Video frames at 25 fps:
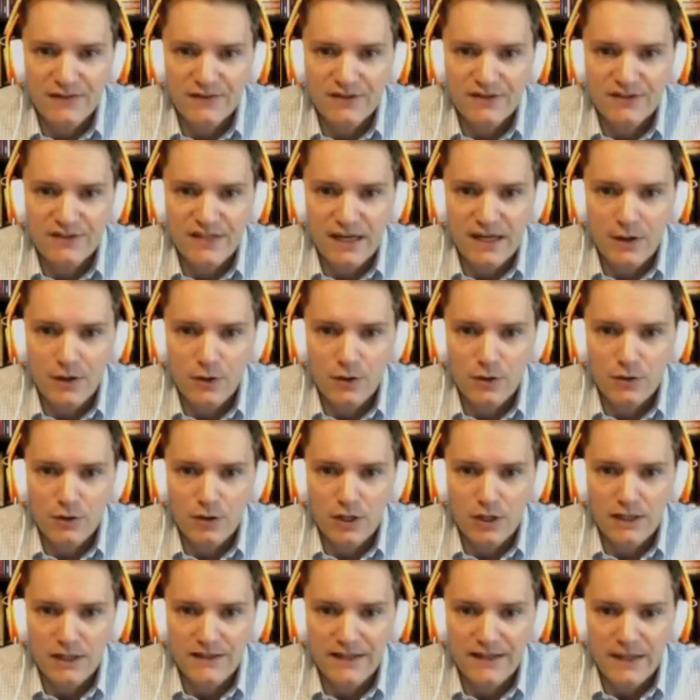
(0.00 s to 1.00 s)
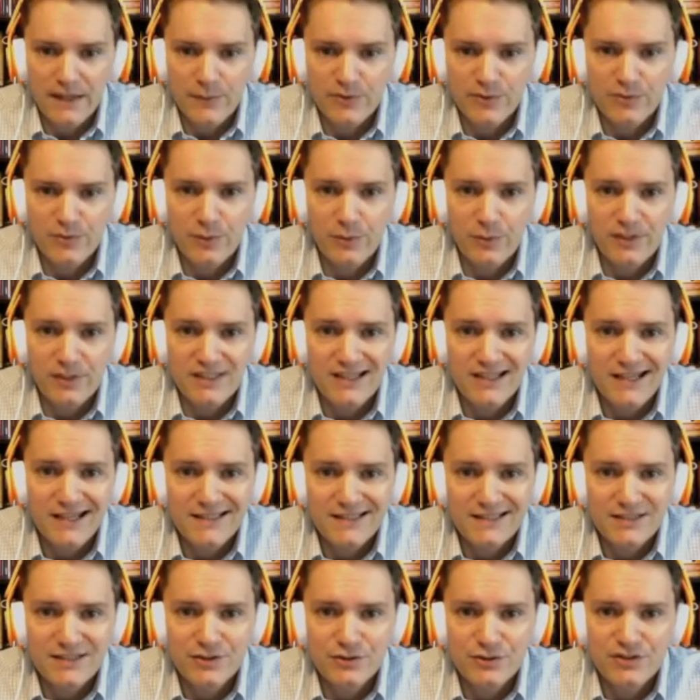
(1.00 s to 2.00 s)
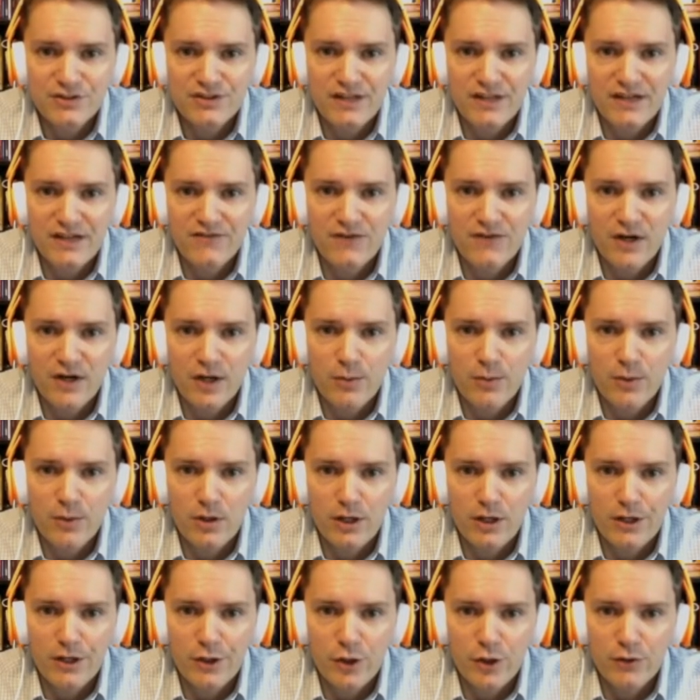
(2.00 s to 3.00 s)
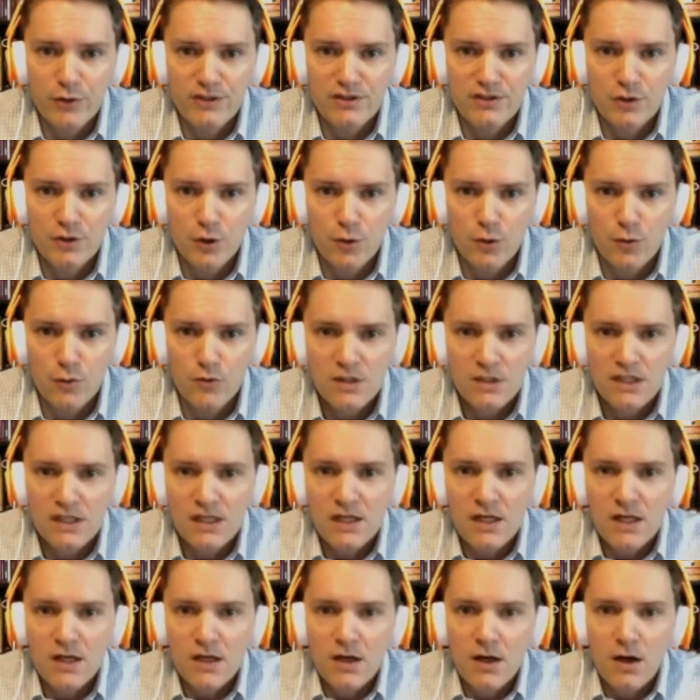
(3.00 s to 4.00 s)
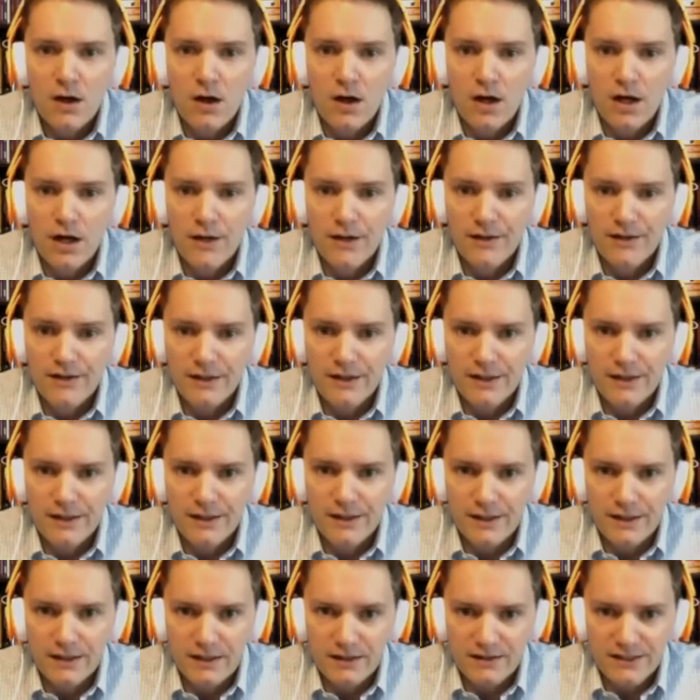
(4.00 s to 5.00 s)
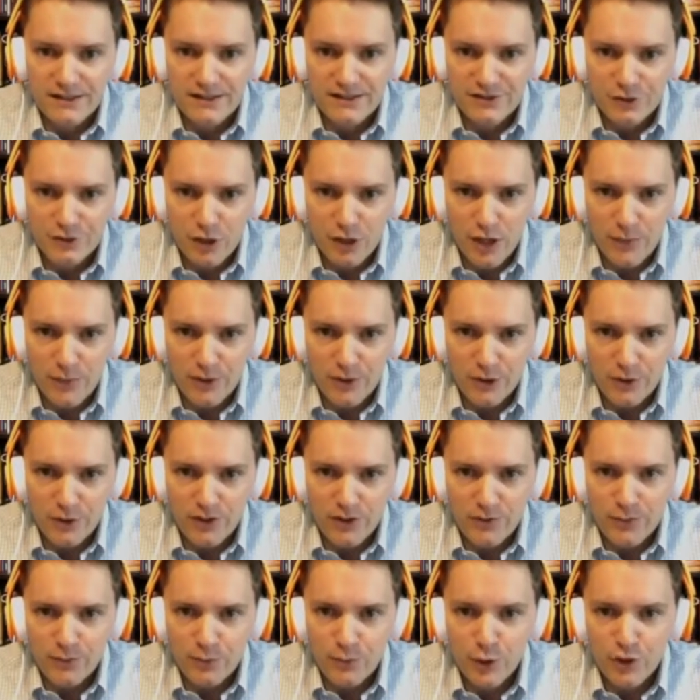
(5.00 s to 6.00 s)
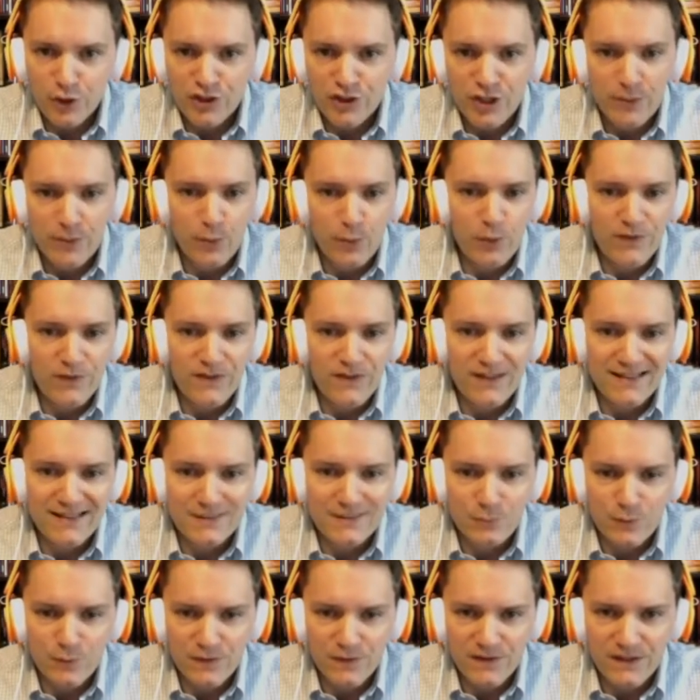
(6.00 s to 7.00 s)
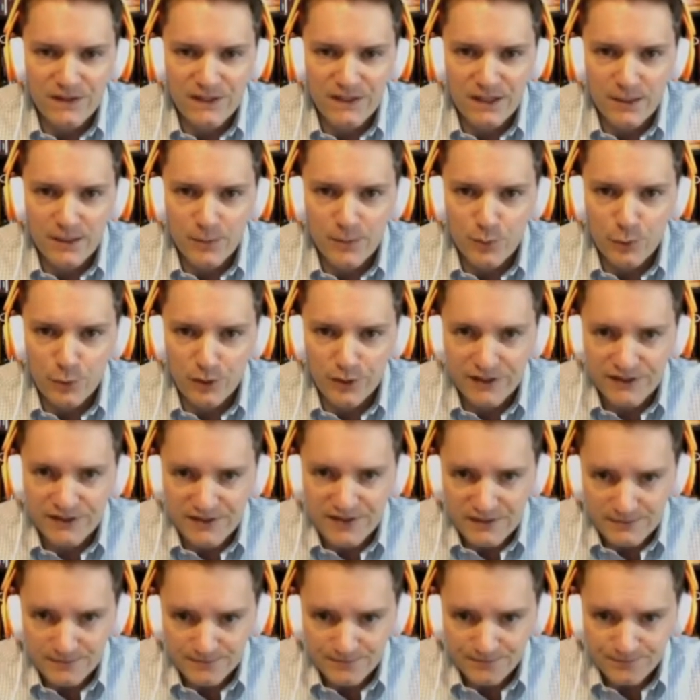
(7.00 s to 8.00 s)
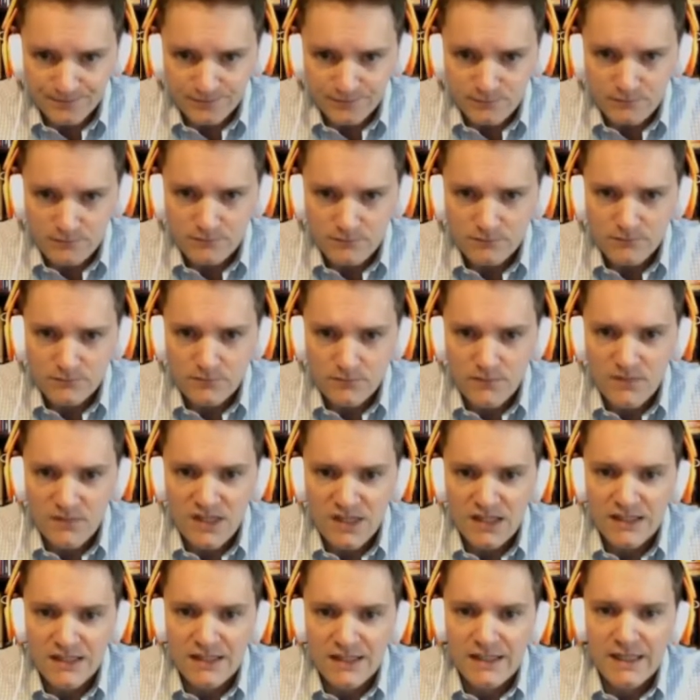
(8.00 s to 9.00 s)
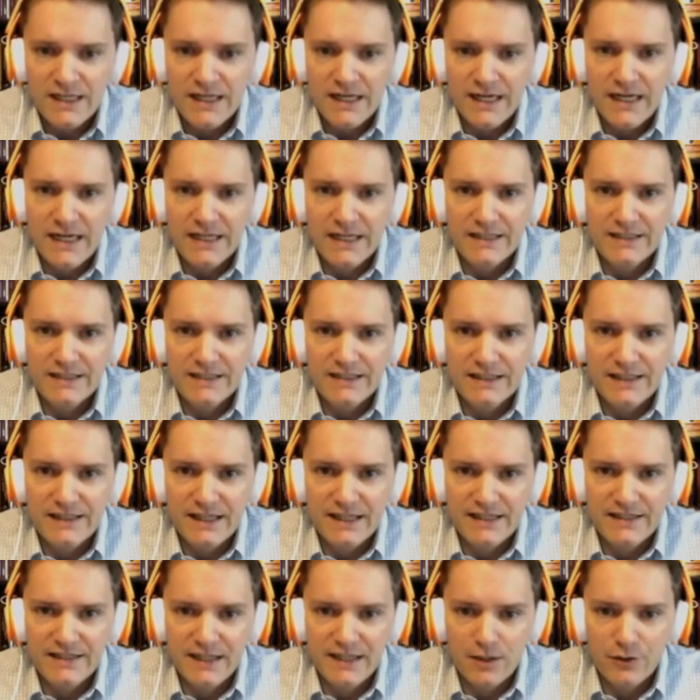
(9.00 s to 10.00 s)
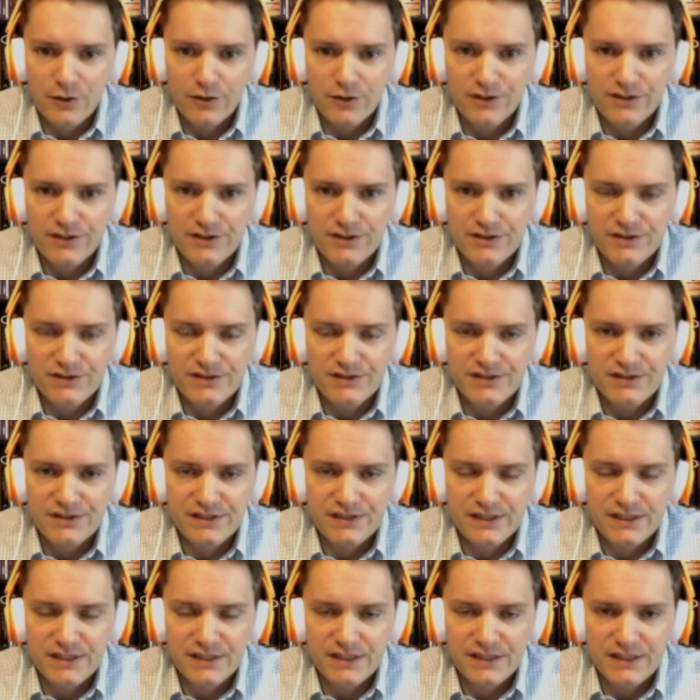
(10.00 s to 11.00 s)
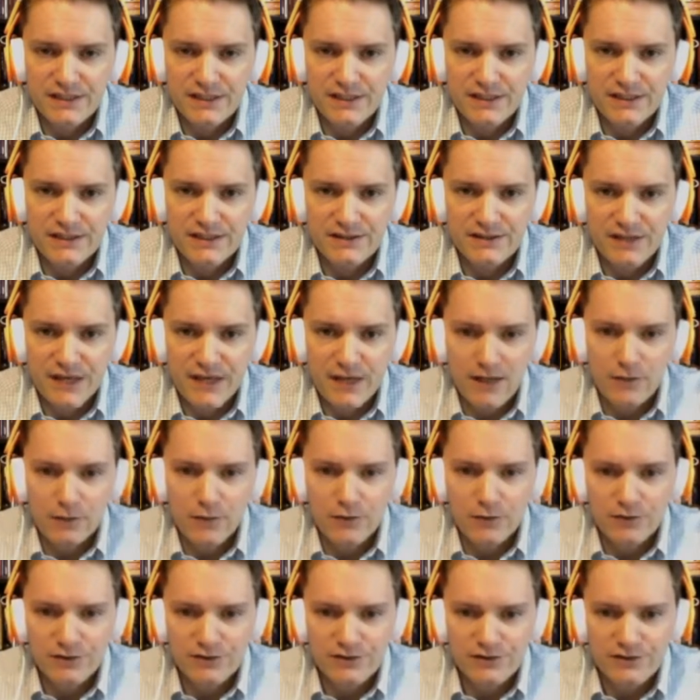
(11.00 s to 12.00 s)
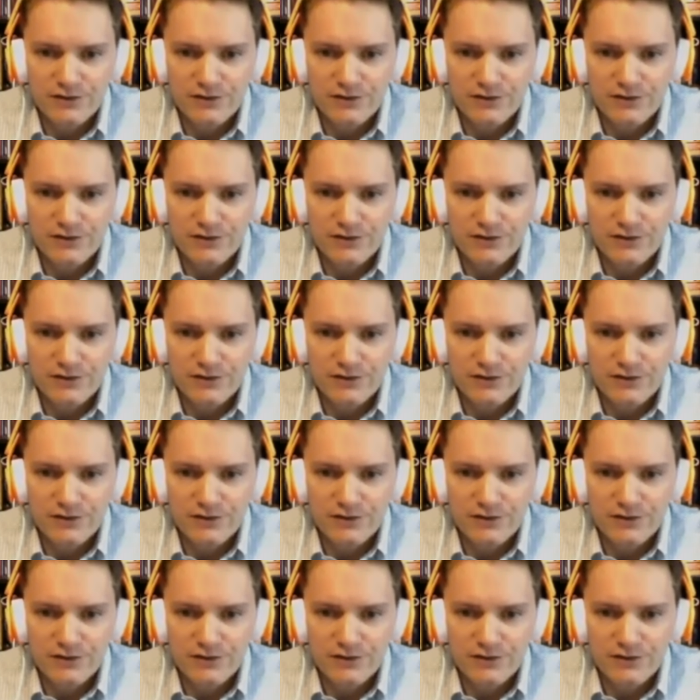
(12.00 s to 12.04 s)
tower a lot of damage, but because he uses that fireball, I know he's low on elixir. I'm going to go ahead and push up with the prince, and that tower is ours.